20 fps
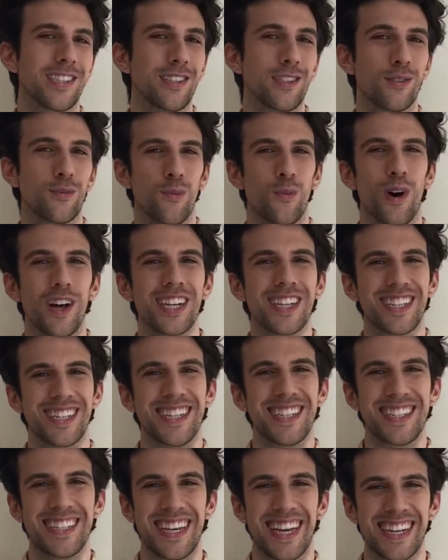is one
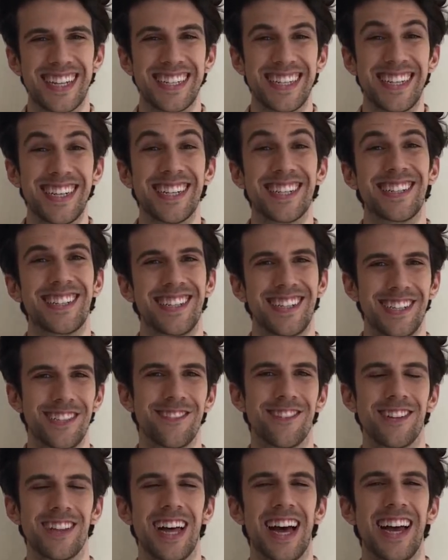good technique to
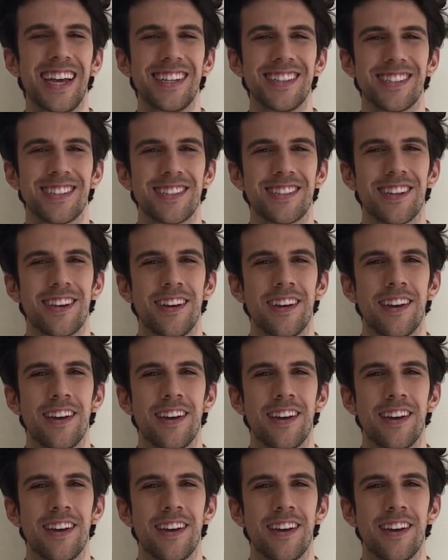utilize.